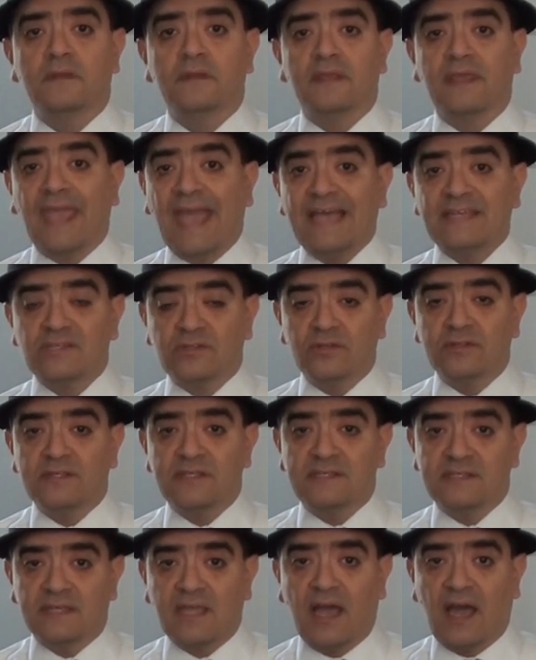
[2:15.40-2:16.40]
Castle in
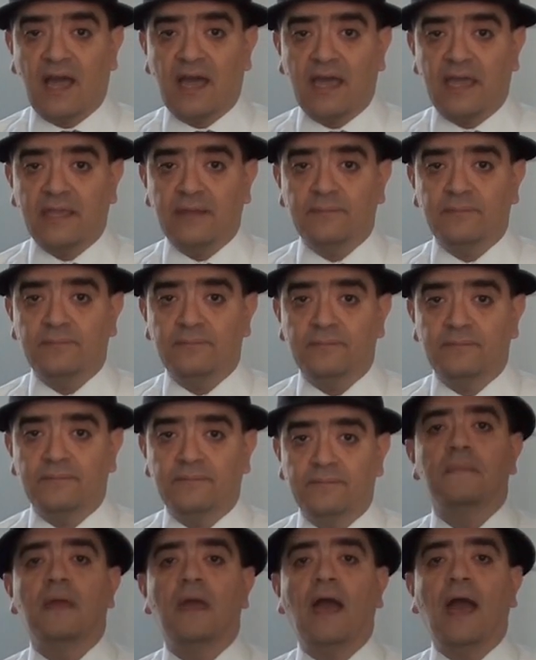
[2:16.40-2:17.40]
the Sky,
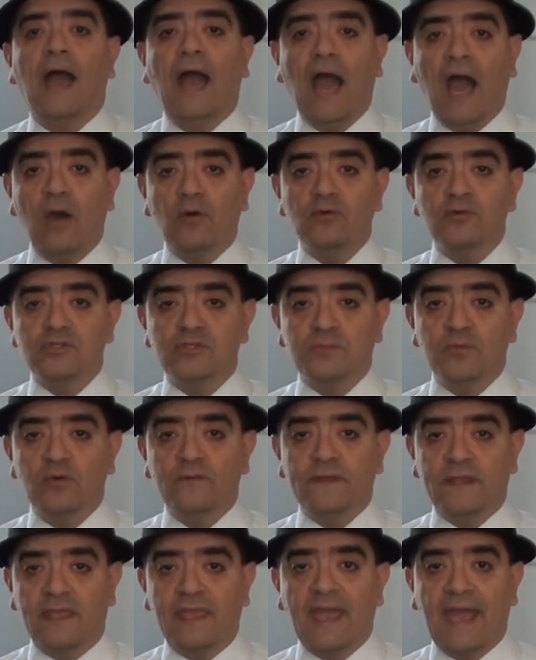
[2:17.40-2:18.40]
Howl's
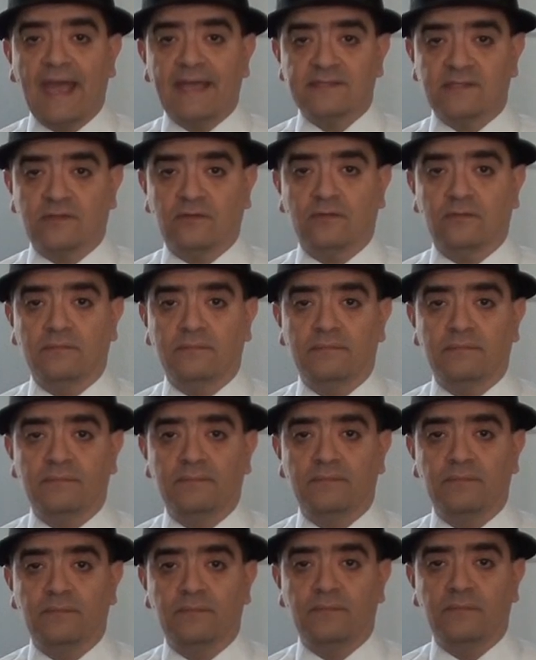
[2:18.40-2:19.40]
Moving Castle,
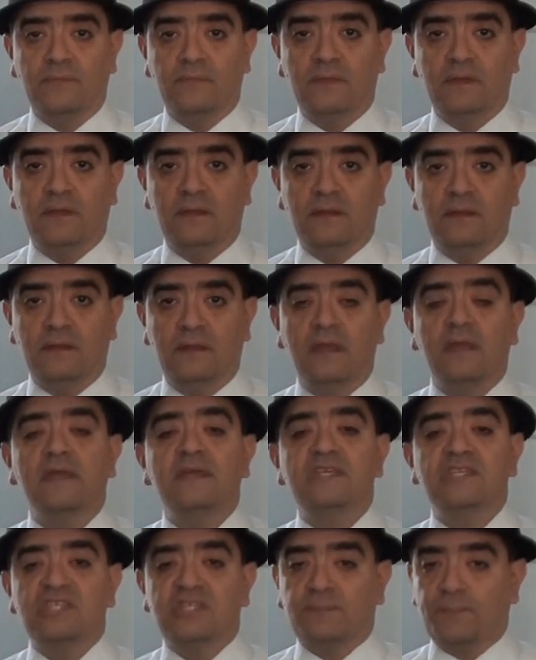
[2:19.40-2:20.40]

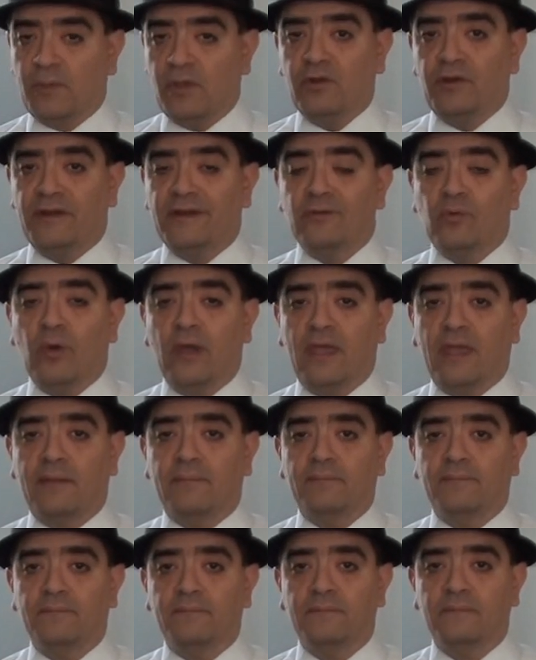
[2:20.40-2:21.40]
Spirited Away,
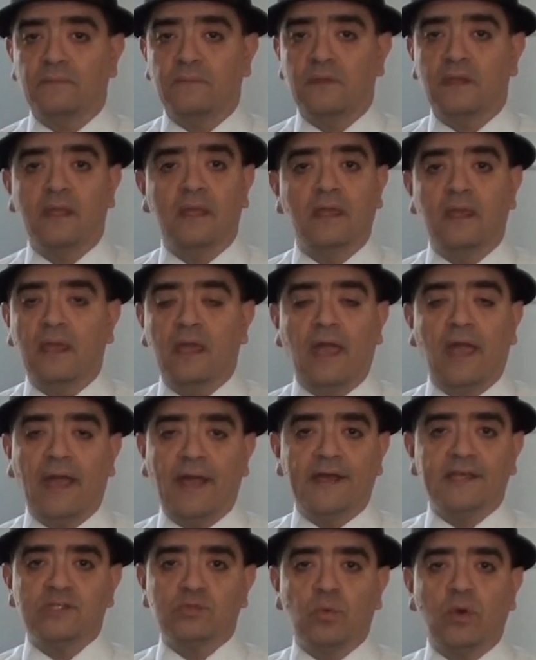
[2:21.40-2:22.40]

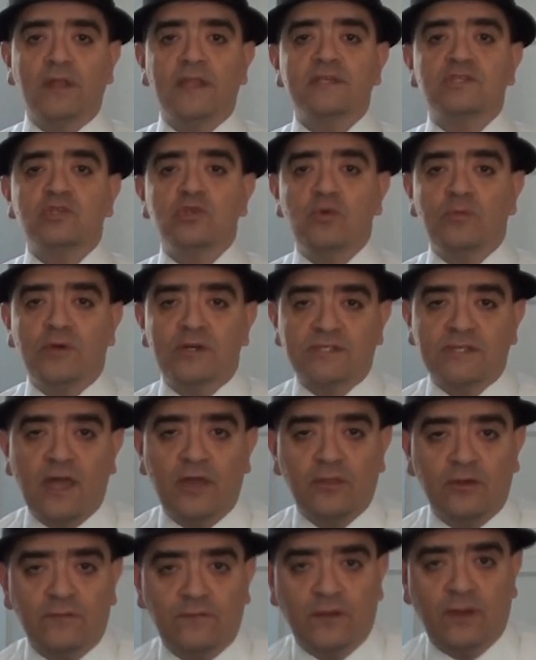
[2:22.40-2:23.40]
as well as numerous
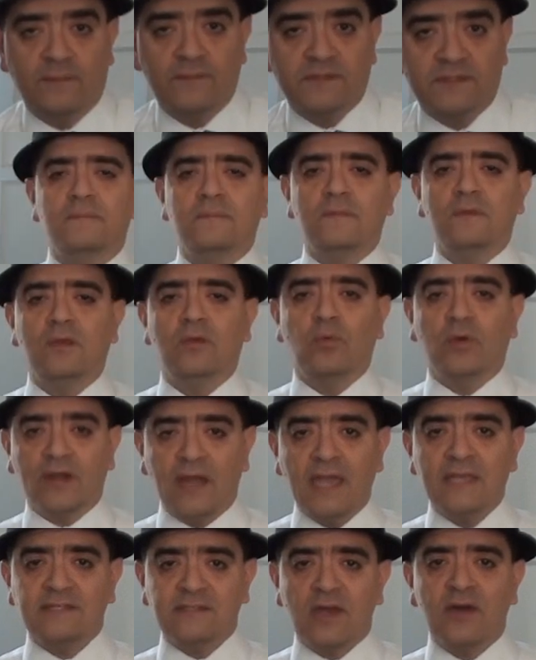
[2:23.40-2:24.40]
other films.
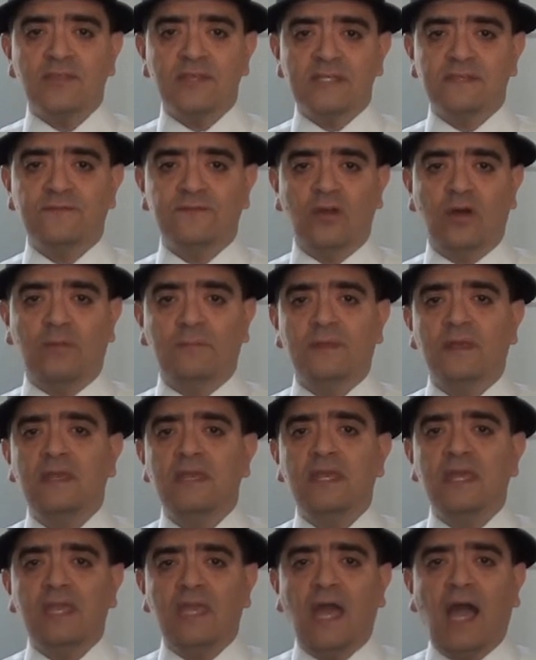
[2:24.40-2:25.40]
When I saw this film,
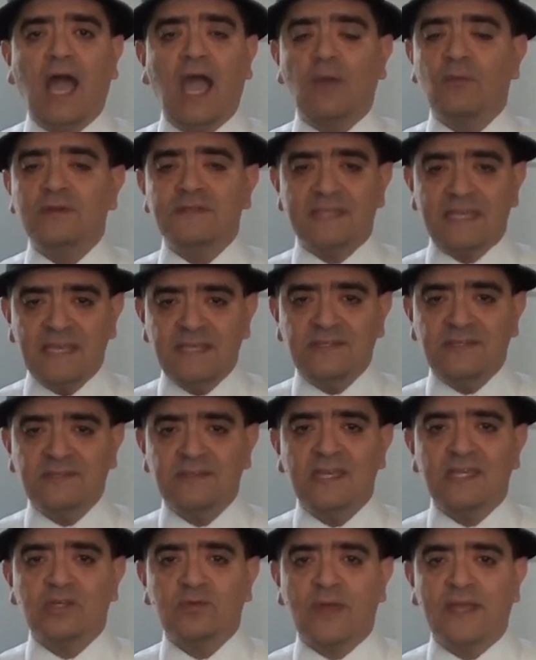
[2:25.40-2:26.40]
I was
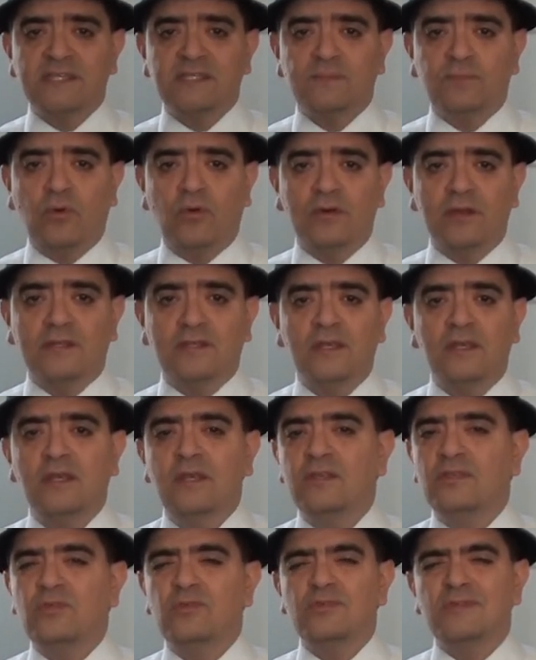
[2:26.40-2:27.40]
instantly transported
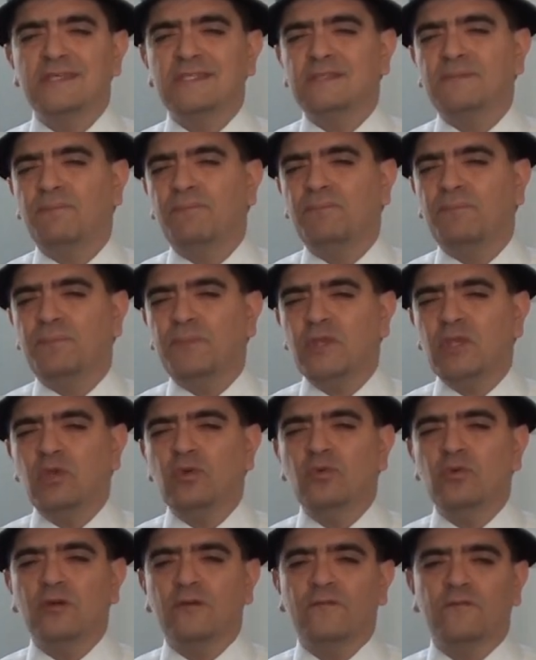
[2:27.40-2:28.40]
to this
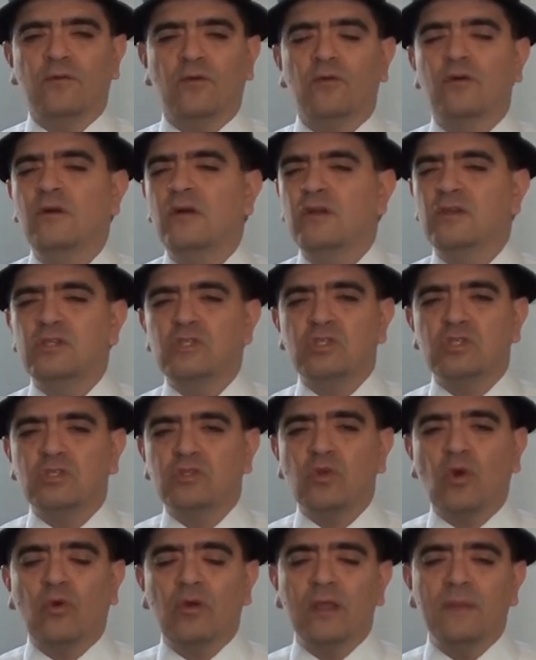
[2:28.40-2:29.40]
beautiful
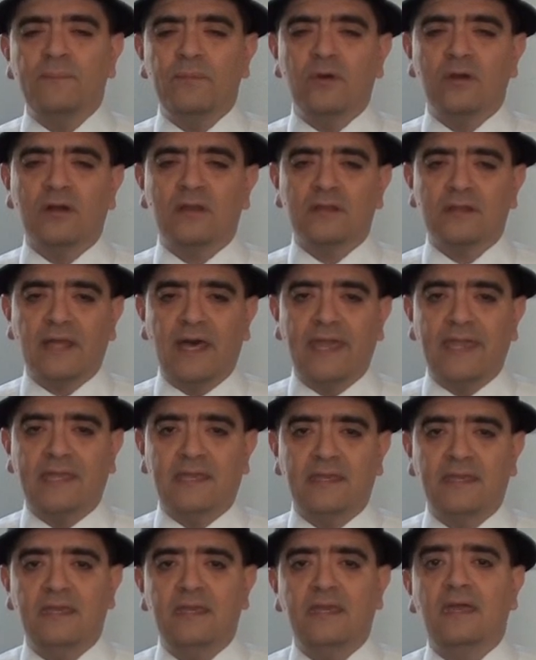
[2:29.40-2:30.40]
storybook-like